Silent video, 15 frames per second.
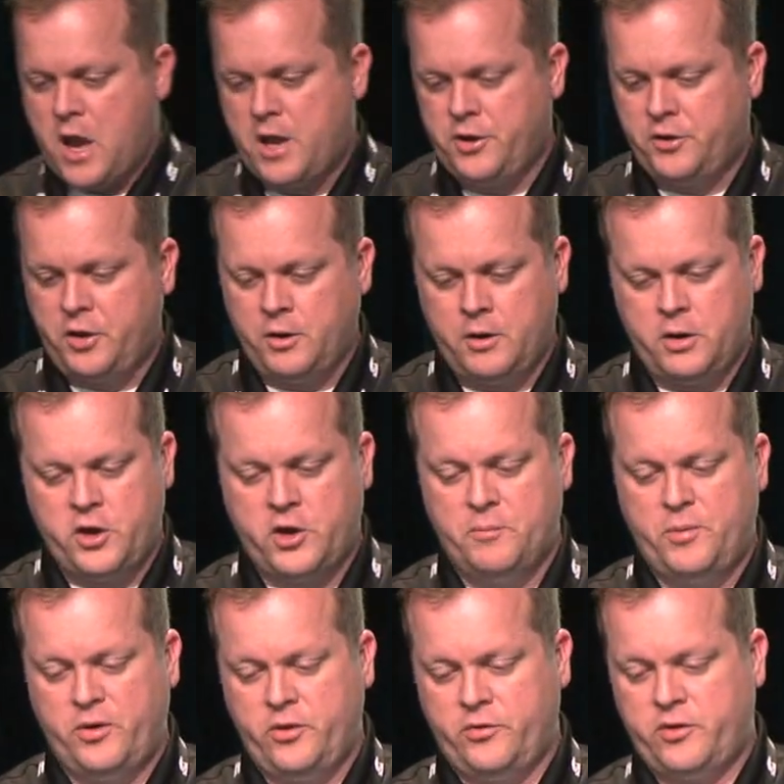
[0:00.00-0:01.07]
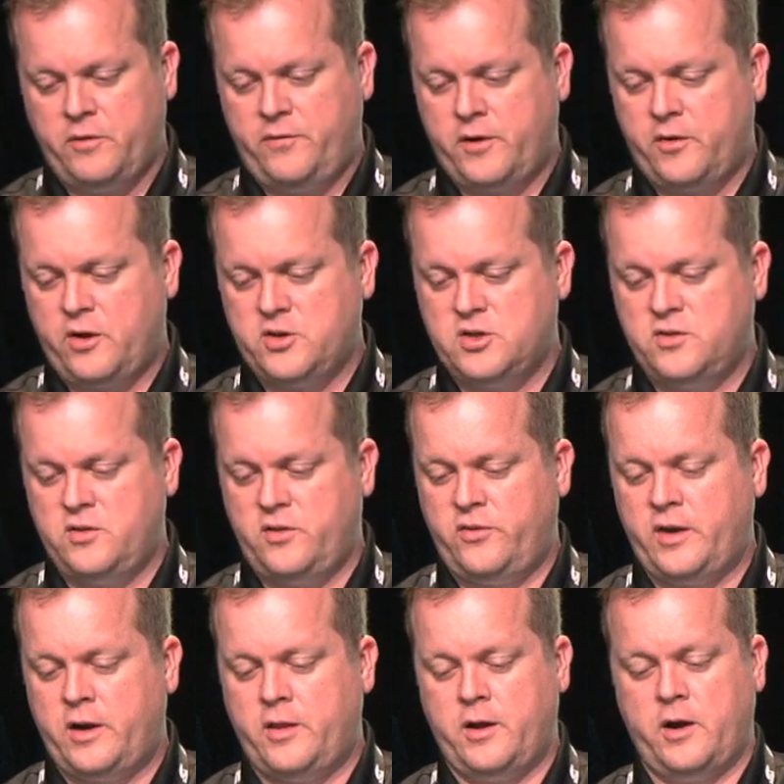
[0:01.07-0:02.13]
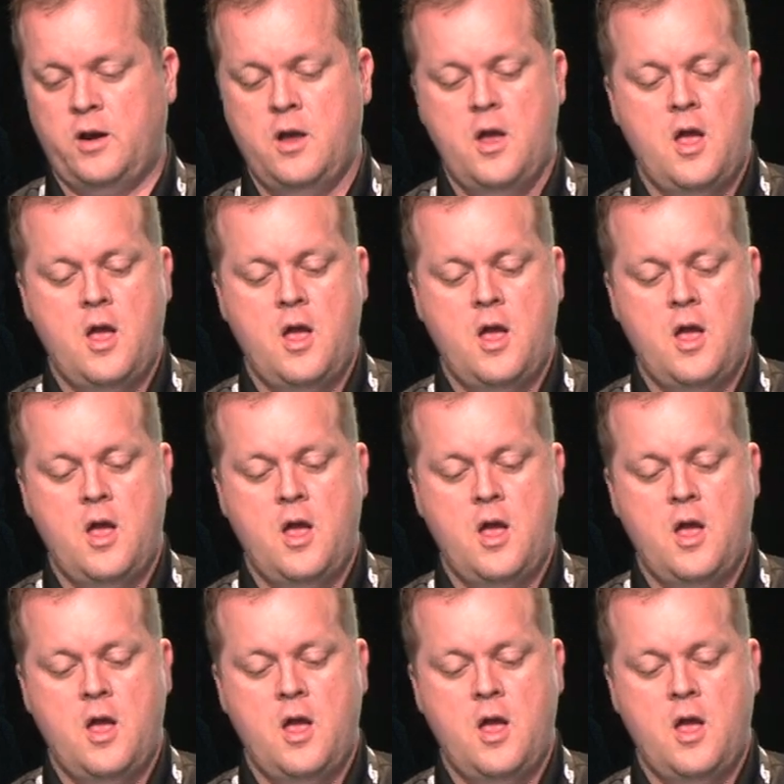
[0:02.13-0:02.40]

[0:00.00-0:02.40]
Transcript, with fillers: you, can, you can put those configurations inside of there.